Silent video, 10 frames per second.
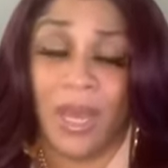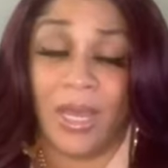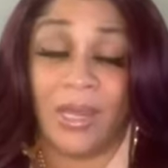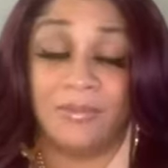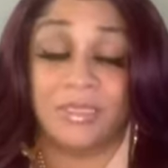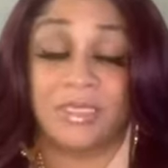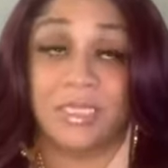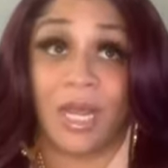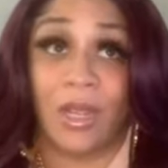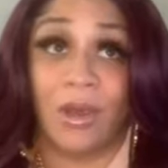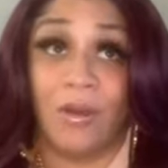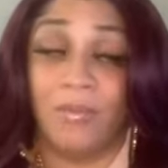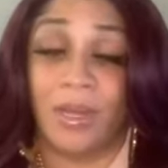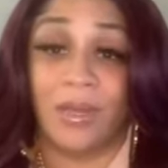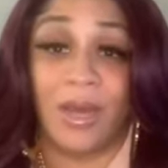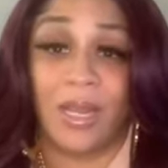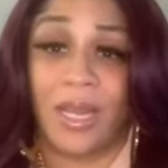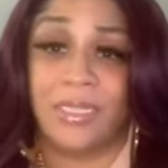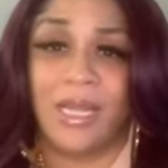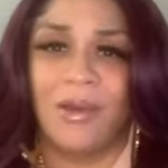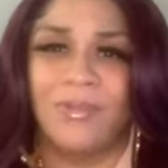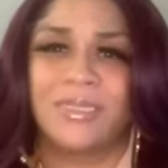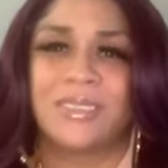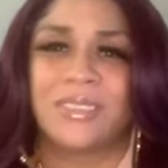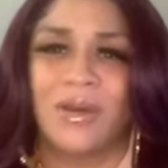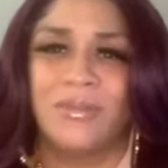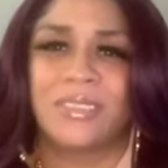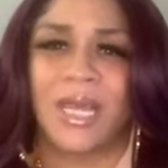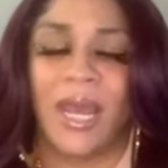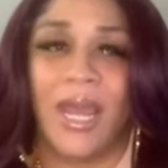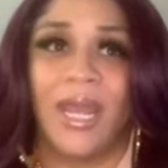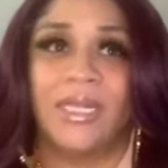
And I was just like, oh my God, like that was so sad.